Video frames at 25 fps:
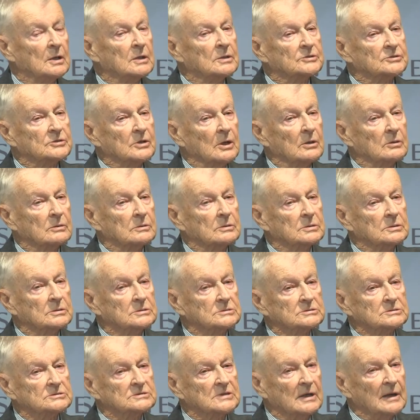So
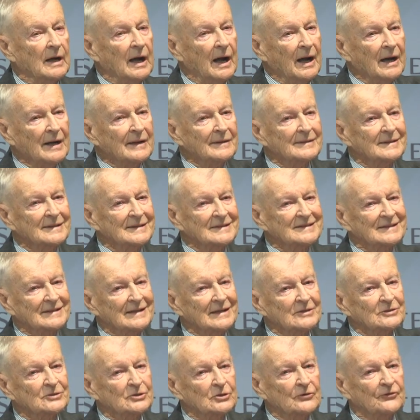there are these
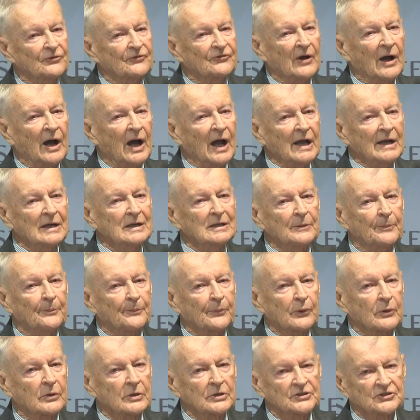kind of highly
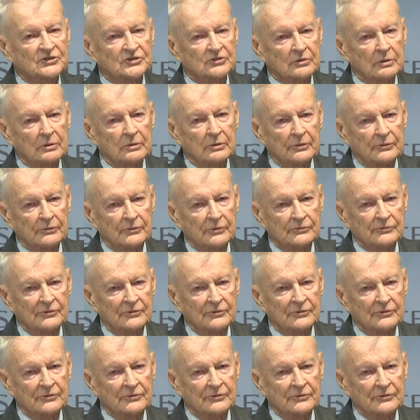personal